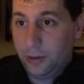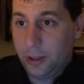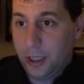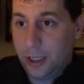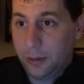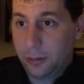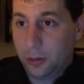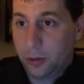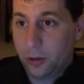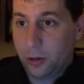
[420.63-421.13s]

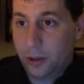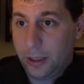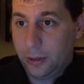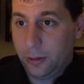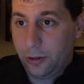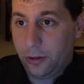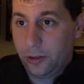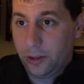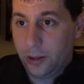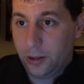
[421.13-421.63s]

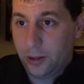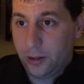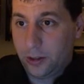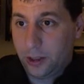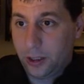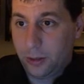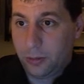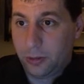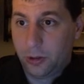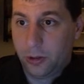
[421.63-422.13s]
non-programmers on the
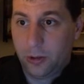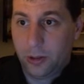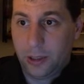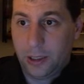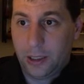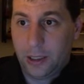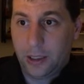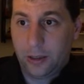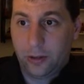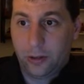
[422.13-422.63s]
team too that
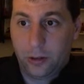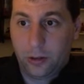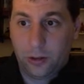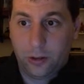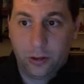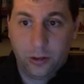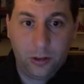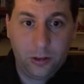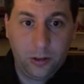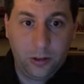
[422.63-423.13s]
answer
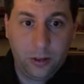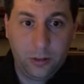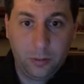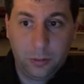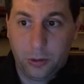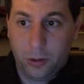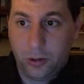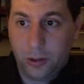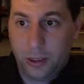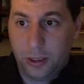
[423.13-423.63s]
to the chief
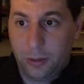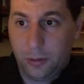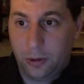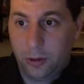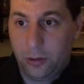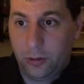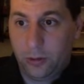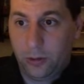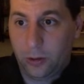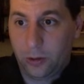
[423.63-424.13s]

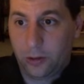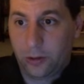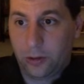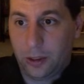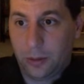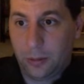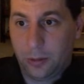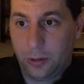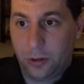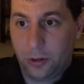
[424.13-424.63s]
programmers. For
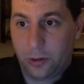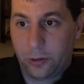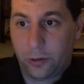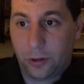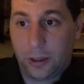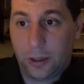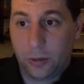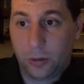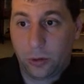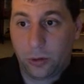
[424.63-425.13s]
example, your
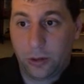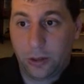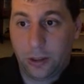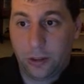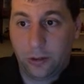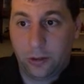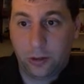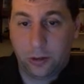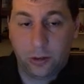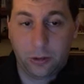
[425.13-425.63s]
software
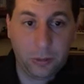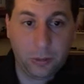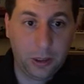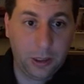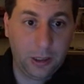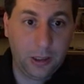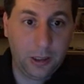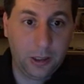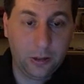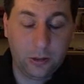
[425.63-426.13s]
testers
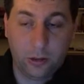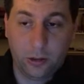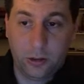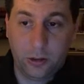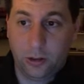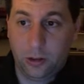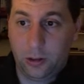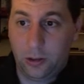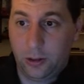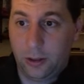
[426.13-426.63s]
may answer
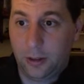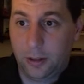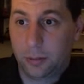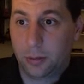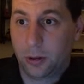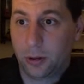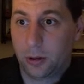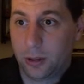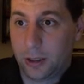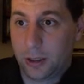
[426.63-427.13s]
to the chief
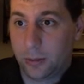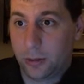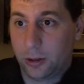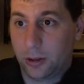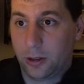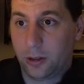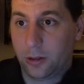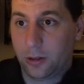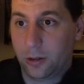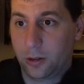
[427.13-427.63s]
programmer
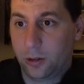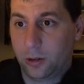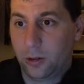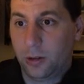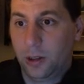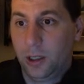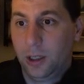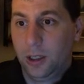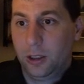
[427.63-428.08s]
also.